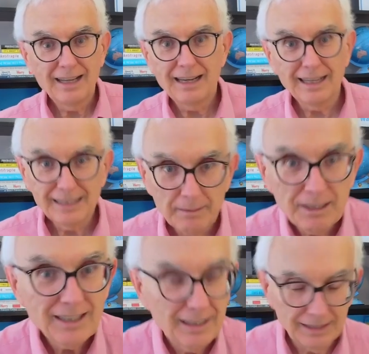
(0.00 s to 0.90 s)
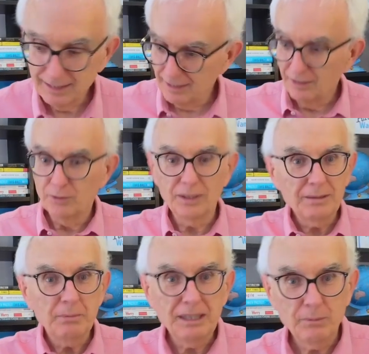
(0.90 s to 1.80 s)
And I came in and he
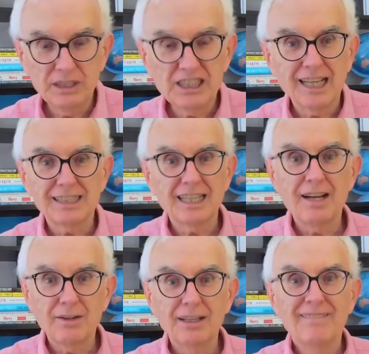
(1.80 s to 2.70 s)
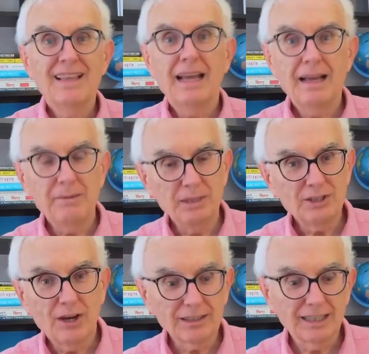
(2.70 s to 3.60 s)
greeted me and we sat down and we
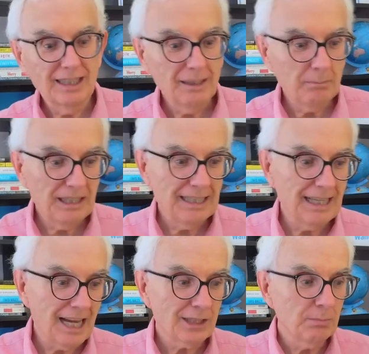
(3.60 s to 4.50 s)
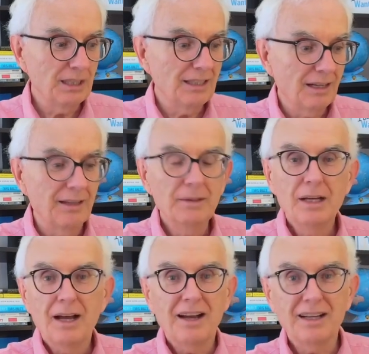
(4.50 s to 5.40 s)
talked a little bit. He asked me,
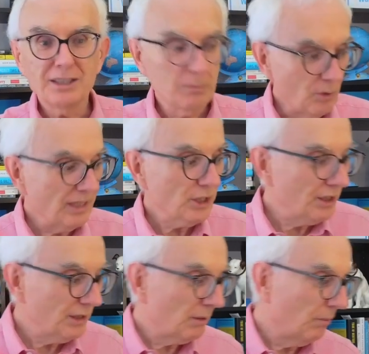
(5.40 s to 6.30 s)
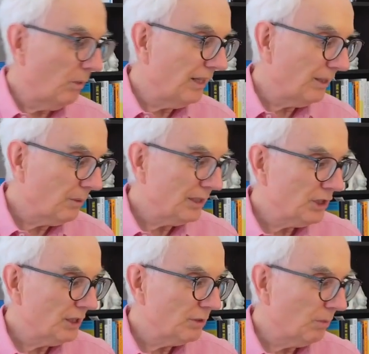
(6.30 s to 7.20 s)
some questions. One of the
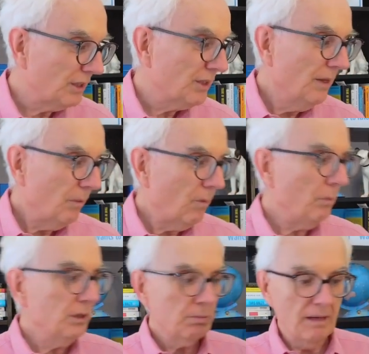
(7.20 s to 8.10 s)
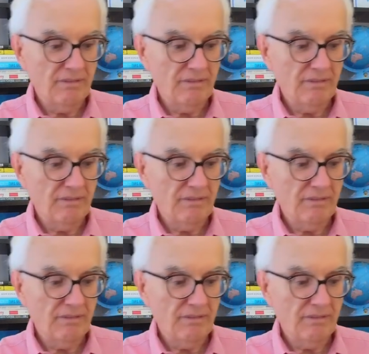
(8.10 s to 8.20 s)
questions was, what was my